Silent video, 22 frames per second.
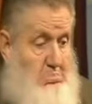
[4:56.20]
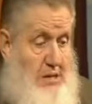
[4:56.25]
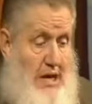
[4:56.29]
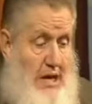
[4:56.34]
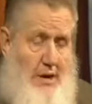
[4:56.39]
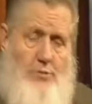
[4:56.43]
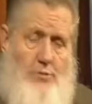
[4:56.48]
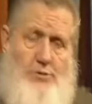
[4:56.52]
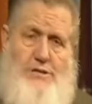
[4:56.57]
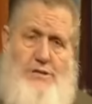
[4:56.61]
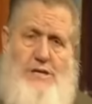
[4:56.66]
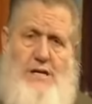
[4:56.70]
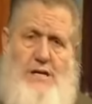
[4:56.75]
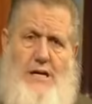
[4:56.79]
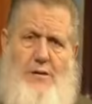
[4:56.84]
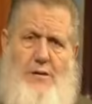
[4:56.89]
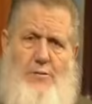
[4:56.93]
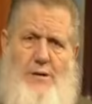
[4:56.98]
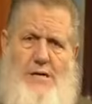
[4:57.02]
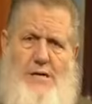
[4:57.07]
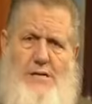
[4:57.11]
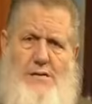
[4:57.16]
they don't see
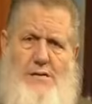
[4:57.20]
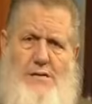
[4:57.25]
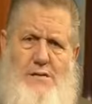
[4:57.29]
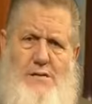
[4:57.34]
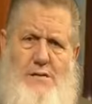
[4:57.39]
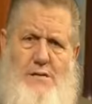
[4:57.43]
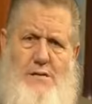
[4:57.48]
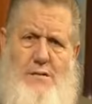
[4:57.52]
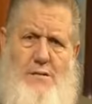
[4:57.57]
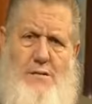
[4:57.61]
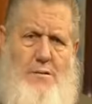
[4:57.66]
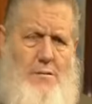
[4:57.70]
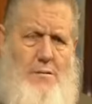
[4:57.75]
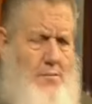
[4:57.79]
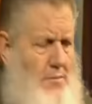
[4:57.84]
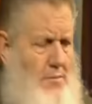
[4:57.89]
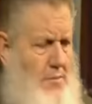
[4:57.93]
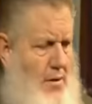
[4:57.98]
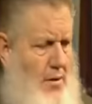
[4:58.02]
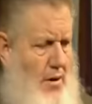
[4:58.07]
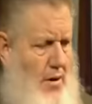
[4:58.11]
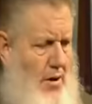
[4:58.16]
any reason to
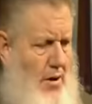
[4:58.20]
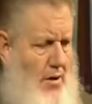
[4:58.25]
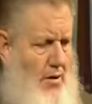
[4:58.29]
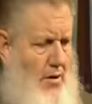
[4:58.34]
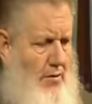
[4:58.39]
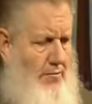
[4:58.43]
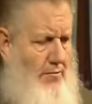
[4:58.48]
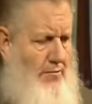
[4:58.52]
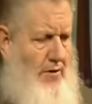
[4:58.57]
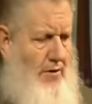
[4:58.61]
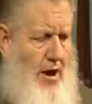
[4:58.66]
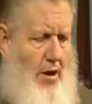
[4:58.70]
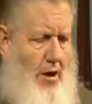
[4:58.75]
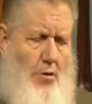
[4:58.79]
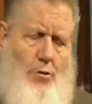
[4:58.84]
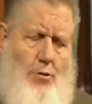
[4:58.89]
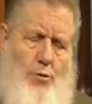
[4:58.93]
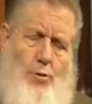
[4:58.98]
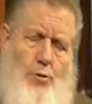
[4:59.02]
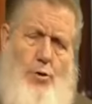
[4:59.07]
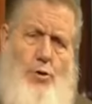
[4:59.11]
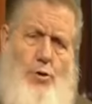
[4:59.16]
follow
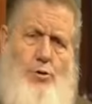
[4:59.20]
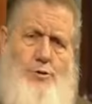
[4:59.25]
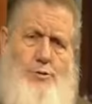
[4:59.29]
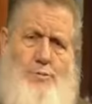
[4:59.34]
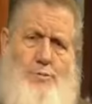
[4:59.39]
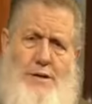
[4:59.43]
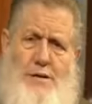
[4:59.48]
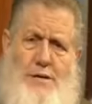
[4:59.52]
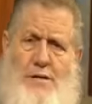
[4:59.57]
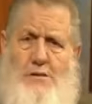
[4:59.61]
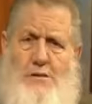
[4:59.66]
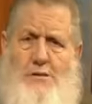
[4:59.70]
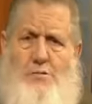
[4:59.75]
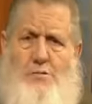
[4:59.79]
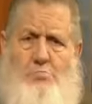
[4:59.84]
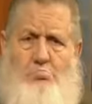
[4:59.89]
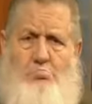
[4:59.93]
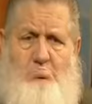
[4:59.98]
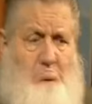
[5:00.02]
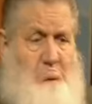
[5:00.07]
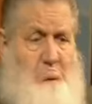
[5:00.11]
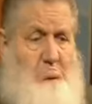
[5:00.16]
the rules because
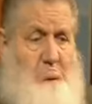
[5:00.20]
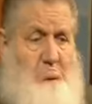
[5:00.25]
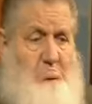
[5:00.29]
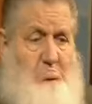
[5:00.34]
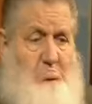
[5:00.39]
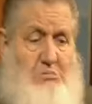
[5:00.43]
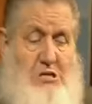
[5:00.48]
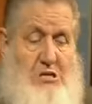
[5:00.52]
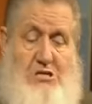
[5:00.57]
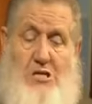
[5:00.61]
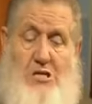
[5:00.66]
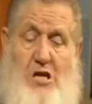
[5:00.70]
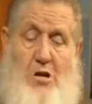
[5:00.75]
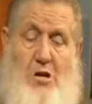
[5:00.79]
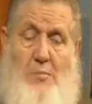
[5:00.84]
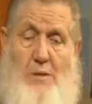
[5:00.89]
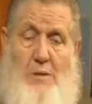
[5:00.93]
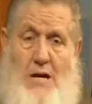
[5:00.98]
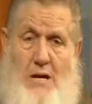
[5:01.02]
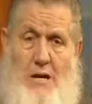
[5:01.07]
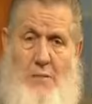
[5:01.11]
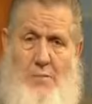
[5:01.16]
there's not
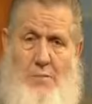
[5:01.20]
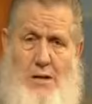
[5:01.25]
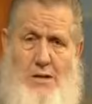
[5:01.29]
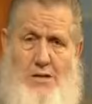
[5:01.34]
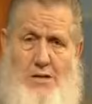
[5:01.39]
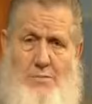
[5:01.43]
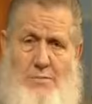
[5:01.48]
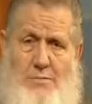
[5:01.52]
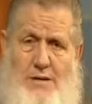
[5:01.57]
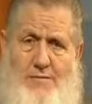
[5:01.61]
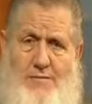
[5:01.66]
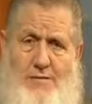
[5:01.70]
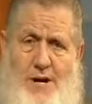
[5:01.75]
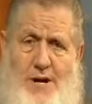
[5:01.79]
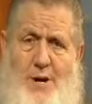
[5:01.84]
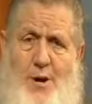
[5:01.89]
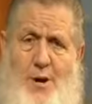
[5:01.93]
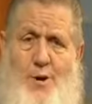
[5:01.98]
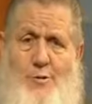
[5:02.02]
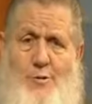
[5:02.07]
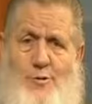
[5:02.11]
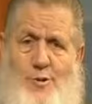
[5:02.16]
going to be any punishment if I
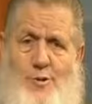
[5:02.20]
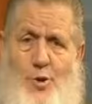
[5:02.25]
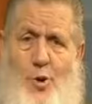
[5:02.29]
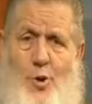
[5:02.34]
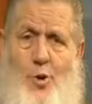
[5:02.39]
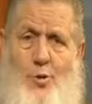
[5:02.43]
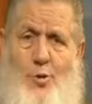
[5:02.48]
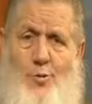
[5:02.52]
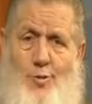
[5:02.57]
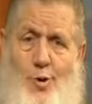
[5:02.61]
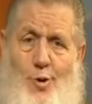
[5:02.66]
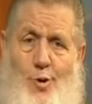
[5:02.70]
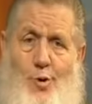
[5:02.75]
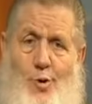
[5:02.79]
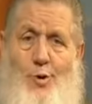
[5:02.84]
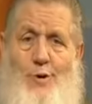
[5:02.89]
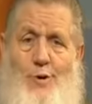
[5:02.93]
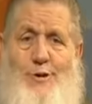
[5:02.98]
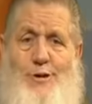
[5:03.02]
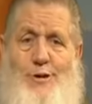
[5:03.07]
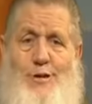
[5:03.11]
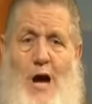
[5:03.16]
don't, so
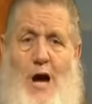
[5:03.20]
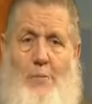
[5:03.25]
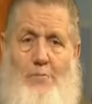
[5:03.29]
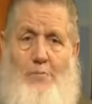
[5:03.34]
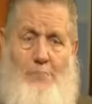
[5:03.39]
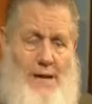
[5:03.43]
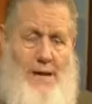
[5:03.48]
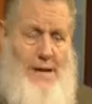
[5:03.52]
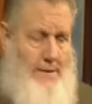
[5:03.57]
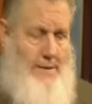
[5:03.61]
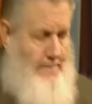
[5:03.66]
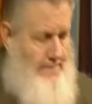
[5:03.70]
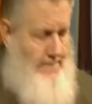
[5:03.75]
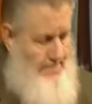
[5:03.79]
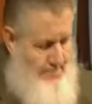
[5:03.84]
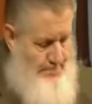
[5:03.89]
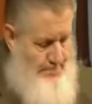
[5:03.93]
who'll stop me?